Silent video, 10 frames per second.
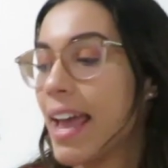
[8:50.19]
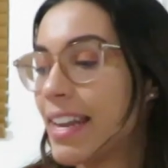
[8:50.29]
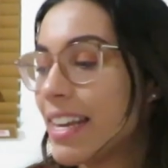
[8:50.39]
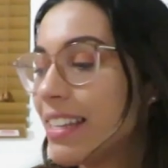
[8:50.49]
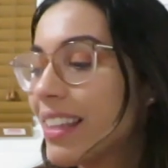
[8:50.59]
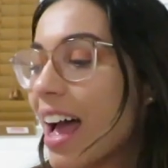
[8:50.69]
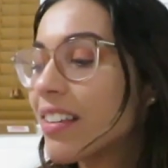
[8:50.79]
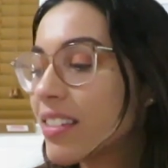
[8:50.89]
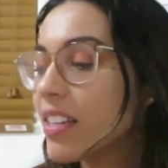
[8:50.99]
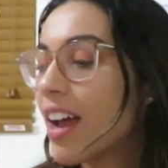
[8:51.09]
and it
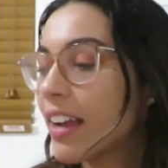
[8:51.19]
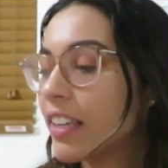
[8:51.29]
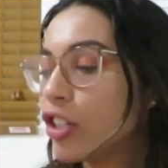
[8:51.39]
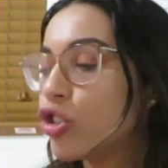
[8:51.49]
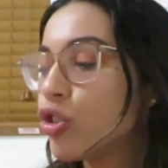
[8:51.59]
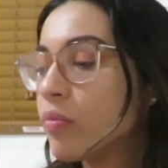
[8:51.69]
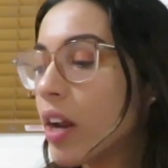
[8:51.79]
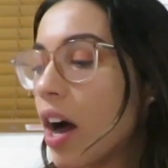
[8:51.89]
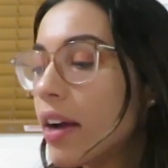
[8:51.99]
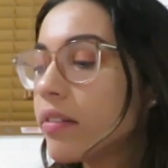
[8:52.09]
lasted I kid you
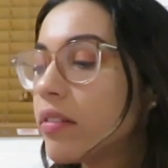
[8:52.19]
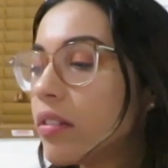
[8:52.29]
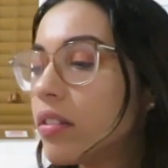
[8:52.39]
not